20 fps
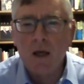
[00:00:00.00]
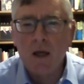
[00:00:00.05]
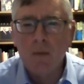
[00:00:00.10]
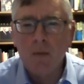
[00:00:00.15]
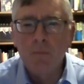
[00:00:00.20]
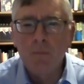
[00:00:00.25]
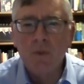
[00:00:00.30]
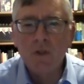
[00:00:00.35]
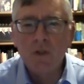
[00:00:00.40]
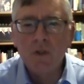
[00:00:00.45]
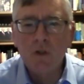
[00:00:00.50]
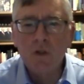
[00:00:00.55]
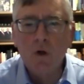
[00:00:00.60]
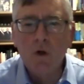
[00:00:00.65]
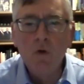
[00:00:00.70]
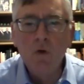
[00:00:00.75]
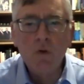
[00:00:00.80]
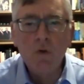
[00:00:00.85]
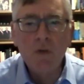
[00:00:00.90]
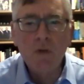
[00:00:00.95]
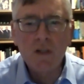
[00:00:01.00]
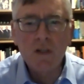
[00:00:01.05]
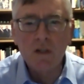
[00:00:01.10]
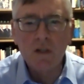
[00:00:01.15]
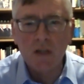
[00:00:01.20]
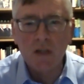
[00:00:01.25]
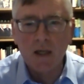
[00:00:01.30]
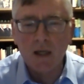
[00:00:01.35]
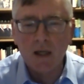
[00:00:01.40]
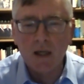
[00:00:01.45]
But over recent
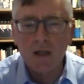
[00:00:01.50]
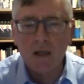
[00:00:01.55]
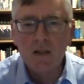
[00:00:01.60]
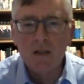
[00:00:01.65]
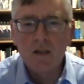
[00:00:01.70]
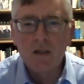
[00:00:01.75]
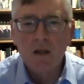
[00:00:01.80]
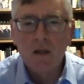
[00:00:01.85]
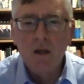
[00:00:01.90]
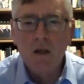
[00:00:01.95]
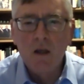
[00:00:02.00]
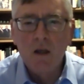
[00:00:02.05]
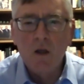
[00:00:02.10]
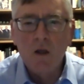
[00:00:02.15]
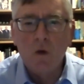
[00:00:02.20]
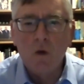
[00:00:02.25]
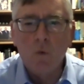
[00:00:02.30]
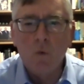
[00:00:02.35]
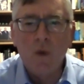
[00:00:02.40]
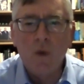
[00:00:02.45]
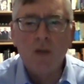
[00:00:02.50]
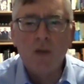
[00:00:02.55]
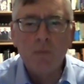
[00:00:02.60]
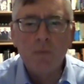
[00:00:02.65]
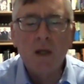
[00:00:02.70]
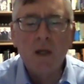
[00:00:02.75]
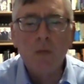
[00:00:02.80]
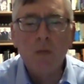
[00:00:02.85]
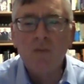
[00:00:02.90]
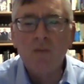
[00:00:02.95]
decades, we have
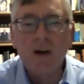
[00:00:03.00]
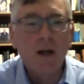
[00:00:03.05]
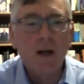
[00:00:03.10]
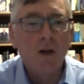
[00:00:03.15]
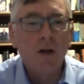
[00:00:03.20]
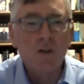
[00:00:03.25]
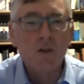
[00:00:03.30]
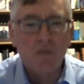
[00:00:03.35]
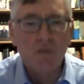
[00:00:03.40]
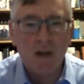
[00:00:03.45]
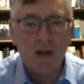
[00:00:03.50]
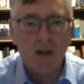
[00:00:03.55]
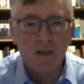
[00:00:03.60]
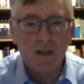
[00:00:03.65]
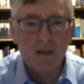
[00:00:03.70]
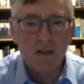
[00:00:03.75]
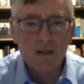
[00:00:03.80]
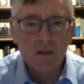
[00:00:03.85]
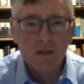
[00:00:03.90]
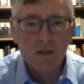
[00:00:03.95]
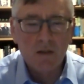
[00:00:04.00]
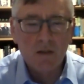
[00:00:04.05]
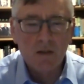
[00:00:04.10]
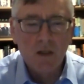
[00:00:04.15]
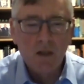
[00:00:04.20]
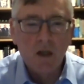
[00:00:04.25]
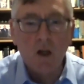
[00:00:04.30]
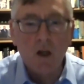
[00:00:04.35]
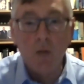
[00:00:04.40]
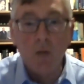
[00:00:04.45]
become very close friends,
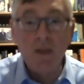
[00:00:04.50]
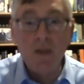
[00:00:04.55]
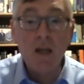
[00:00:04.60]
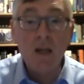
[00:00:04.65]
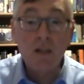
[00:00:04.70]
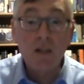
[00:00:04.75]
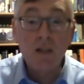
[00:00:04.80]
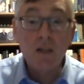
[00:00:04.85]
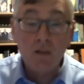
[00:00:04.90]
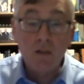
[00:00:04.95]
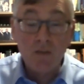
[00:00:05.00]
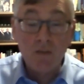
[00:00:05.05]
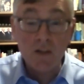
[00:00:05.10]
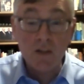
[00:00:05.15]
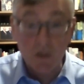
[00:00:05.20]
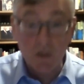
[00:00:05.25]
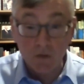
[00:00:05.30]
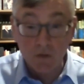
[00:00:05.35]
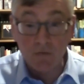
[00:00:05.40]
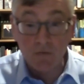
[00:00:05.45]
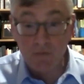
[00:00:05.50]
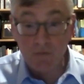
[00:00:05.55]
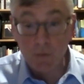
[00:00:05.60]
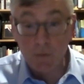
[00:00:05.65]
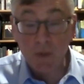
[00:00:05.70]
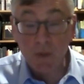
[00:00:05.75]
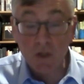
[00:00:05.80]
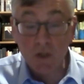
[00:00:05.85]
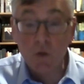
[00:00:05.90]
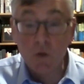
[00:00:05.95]
culminating in the visit of the
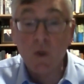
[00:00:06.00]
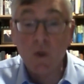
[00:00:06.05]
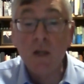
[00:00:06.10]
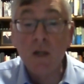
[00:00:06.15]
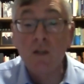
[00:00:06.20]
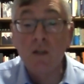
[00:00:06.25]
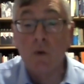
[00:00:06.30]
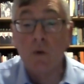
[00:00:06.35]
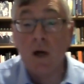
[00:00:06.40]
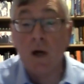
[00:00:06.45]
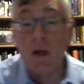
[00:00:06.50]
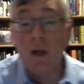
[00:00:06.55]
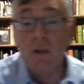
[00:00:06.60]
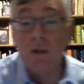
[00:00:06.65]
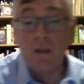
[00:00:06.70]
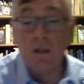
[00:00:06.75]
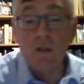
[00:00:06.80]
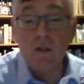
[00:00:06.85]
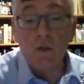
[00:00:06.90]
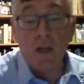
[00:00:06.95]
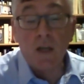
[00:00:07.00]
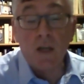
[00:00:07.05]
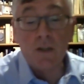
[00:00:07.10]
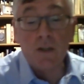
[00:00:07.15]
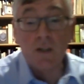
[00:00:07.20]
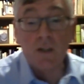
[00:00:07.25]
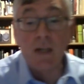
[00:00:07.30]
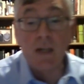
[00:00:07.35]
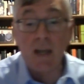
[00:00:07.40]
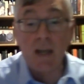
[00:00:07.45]
British Queen to Ireland in
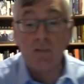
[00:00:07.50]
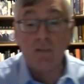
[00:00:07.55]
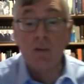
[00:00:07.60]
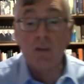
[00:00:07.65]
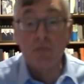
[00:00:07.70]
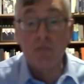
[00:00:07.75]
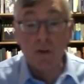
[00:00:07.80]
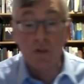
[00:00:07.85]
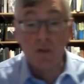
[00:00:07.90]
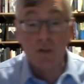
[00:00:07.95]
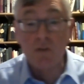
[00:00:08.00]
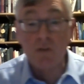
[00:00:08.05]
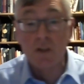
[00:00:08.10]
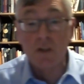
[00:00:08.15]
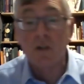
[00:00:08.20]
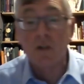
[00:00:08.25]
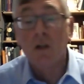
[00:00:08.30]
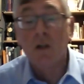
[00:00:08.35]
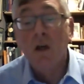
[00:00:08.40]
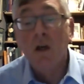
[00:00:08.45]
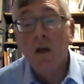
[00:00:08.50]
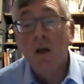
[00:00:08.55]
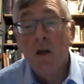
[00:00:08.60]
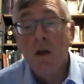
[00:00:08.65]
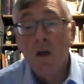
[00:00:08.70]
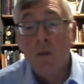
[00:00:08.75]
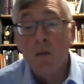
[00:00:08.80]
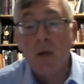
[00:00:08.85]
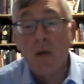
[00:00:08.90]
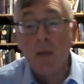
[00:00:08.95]
2011, the first visit
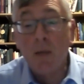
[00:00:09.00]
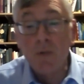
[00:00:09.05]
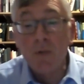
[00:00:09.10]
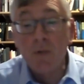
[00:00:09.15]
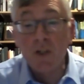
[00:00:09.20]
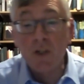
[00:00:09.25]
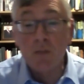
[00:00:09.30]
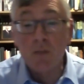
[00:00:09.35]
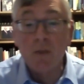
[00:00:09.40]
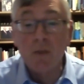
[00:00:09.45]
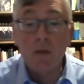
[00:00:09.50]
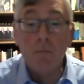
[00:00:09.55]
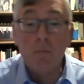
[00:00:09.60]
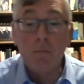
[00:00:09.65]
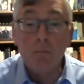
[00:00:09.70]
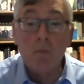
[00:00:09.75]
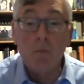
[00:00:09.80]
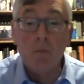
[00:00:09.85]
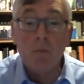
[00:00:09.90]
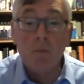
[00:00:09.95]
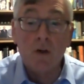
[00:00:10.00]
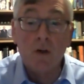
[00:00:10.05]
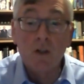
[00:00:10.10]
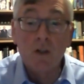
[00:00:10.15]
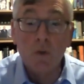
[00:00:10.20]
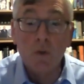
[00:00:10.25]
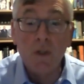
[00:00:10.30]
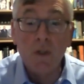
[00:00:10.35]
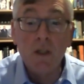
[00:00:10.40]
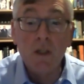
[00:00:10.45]
by a British monarch
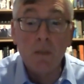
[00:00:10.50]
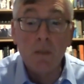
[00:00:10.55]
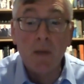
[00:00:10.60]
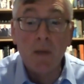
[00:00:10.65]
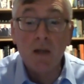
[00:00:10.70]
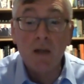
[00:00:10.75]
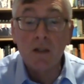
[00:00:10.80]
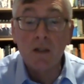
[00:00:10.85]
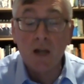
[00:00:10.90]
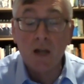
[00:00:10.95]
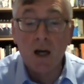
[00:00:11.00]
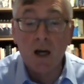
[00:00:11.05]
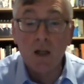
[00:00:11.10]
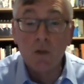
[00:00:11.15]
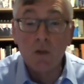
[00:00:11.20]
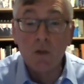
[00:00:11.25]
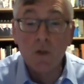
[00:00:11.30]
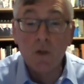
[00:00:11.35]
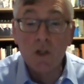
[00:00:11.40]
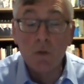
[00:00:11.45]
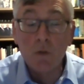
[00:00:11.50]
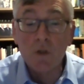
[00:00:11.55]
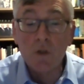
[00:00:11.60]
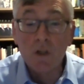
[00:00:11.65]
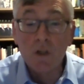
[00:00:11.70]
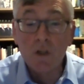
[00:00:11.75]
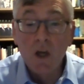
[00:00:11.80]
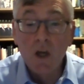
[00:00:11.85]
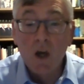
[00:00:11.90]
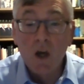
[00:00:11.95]
to an independent Ireland, where she
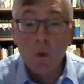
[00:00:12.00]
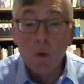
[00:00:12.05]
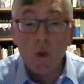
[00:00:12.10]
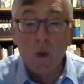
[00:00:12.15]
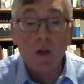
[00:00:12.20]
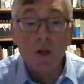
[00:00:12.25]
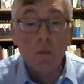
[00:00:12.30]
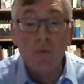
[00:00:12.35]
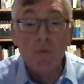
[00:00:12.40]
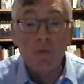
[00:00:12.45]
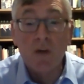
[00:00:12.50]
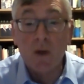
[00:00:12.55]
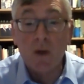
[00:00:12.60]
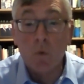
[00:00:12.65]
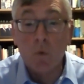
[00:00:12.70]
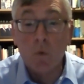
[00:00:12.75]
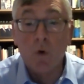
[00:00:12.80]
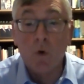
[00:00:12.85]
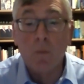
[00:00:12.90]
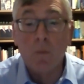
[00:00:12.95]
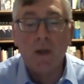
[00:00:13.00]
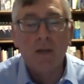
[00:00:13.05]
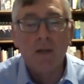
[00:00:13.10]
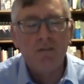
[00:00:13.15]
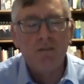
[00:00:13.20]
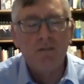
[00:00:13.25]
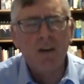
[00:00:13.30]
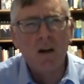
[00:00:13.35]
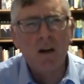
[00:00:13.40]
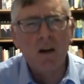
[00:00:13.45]
was welcomed very warmly,
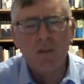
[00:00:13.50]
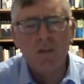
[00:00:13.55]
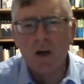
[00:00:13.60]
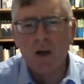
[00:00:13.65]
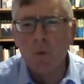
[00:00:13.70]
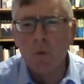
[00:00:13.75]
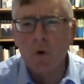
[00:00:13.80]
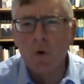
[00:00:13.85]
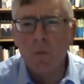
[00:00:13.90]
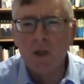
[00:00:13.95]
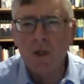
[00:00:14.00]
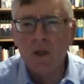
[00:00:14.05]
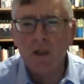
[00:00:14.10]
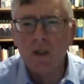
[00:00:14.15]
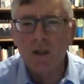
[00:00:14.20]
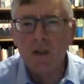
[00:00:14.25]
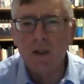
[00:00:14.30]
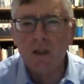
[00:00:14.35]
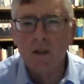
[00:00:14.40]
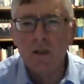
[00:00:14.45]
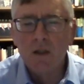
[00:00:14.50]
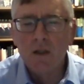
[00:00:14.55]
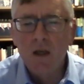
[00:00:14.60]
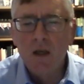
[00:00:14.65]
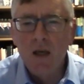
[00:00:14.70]
very, very warmly indeed.